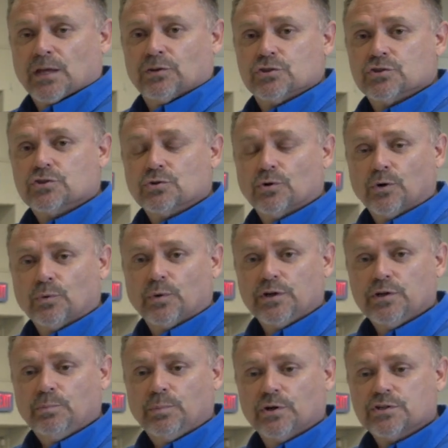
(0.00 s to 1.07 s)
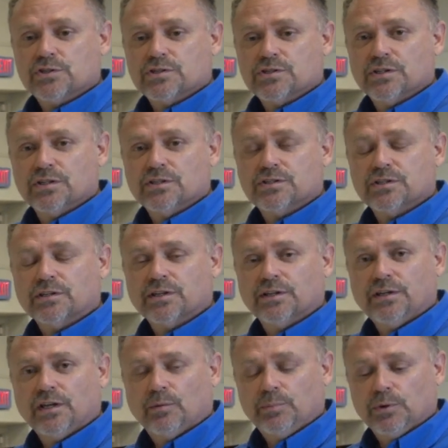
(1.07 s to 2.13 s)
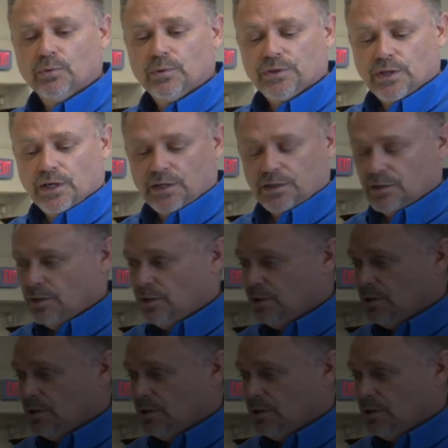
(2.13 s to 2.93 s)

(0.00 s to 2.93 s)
The store where you purchase this can help you with that.